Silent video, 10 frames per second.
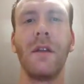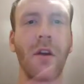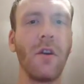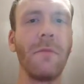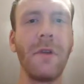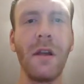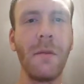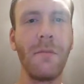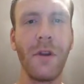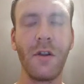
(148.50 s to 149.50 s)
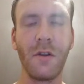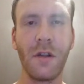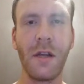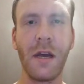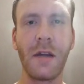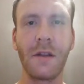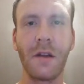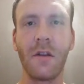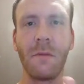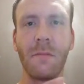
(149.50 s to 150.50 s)
They're going to be pretty good geared,
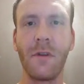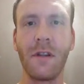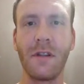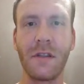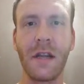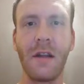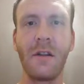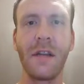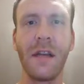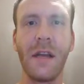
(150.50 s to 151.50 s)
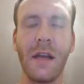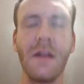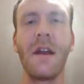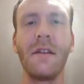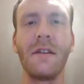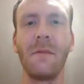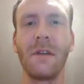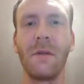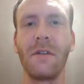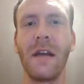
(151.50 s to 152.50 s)
they're going to be pretty skilled, and 9
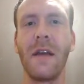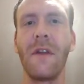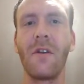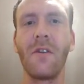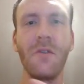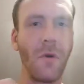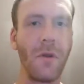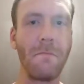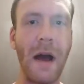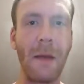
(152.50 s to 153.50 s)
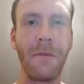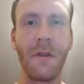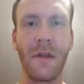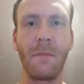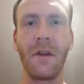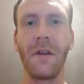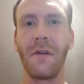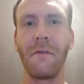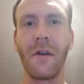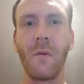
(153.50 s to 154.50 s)
times out of 10 they're going to know the map that they're playing
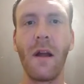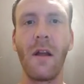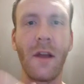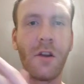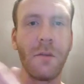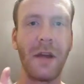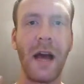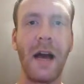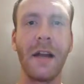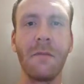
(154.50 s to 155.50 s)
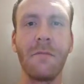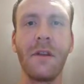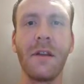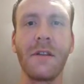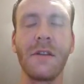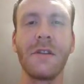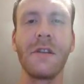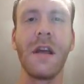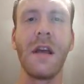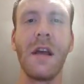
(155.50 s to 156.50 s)
on very well. They're going to be hiding
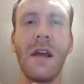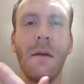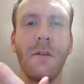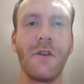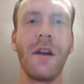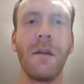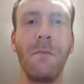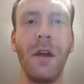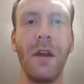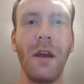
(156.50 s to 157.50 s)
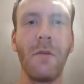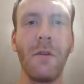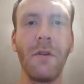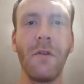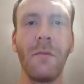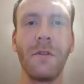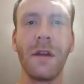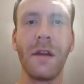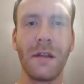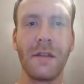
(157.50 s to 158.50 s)
places, trying to bait you out in the
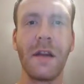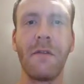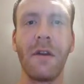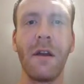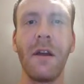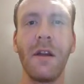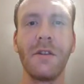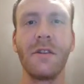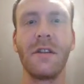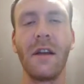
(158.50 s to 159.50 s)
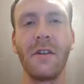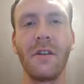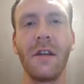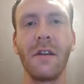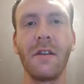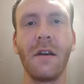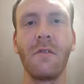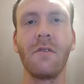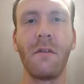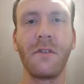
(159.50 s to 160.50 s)
open, etc., to try and take you down,
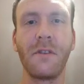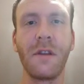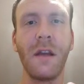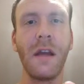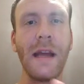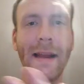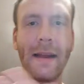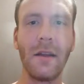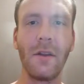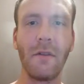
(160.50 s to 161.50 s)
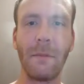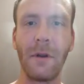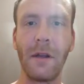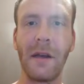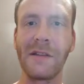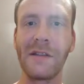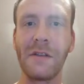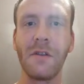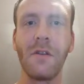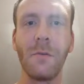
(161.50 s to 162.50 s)
because obviously killing other players
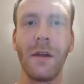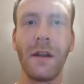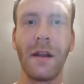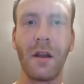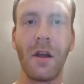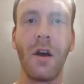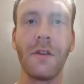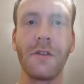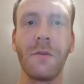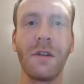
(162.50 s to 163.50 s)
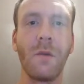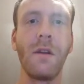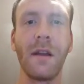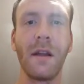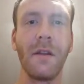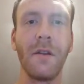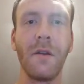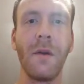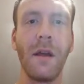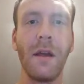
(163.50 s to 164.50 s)
is a good way to get cards, which I will get into
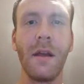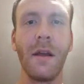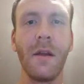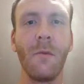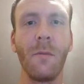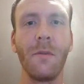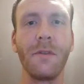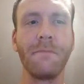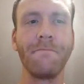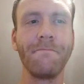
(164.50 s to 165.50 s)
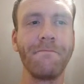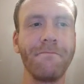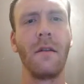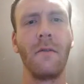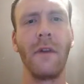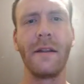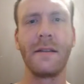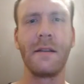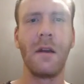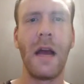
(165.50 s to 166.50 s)
in a moment.
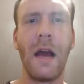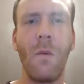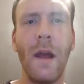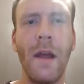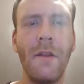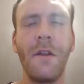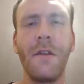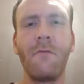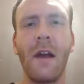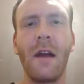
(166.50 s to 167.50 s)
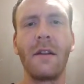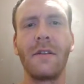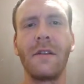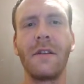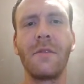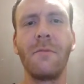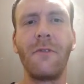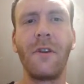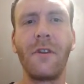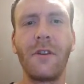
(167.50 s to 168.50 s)
Right. When the rank system
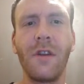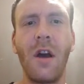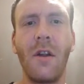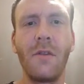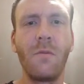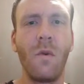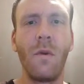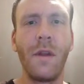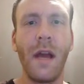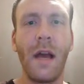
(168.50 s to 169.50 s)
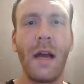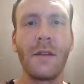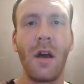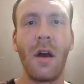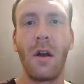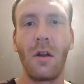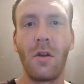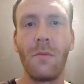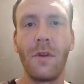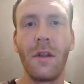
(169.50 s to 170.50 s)
first started, we only had Ark
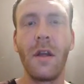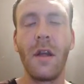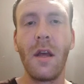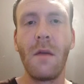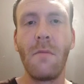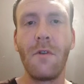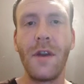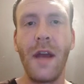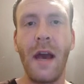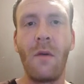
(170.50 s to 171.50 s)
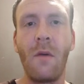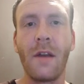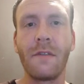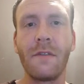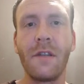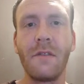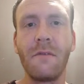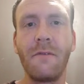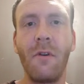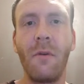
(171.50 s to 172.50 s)
Company, but now, as of
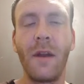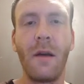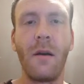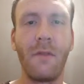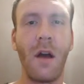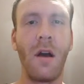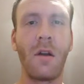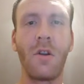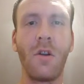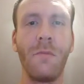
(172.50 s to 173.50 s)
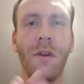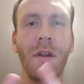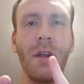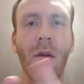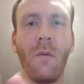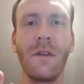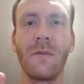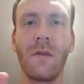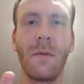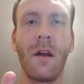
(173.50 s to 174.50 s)
Season 4, we now have Ark Company,
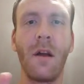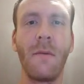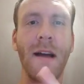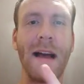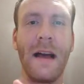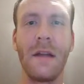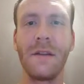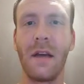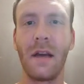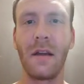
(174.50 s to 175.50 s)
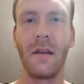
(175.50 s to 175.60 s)
Windswept Harbour and